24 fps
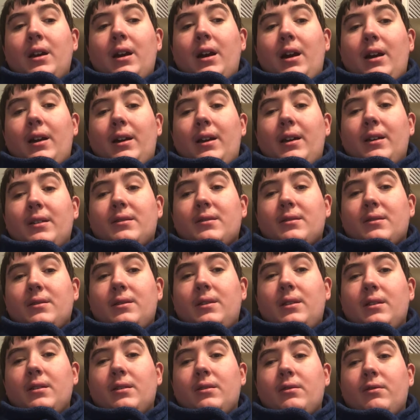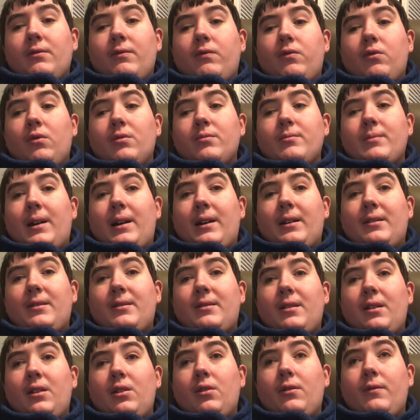I ask this for
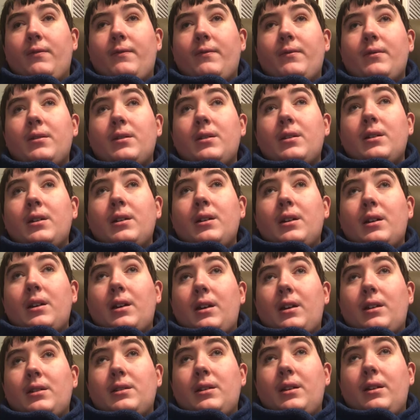myself and